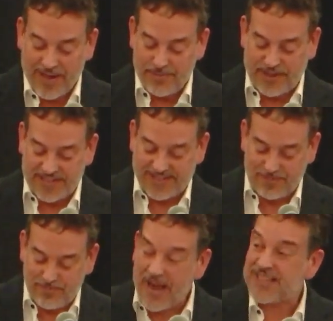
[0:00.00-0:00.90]
because the
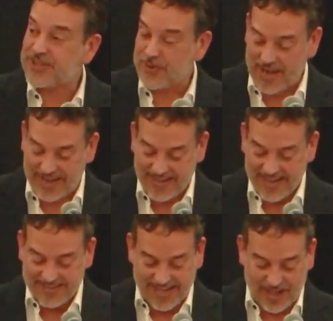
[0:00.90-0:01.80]
best way
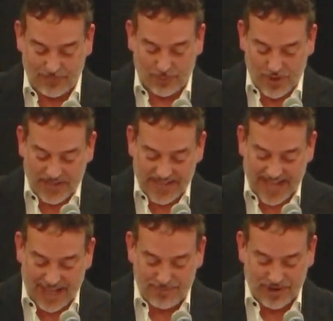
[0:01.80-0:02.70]
to help working
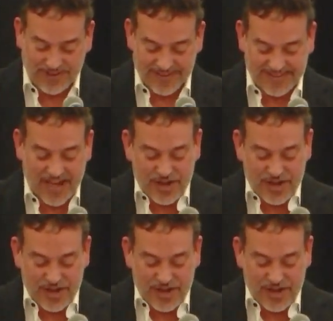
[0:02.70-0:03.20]
Albertans